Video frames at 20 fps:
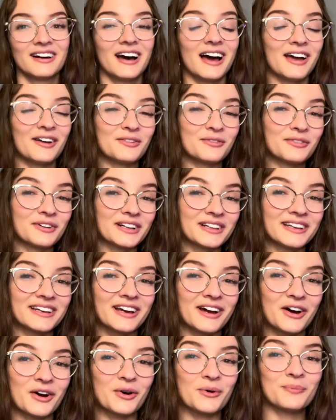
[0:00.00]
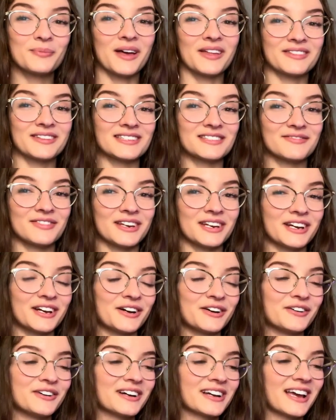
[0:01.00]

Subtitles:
I really hope that this video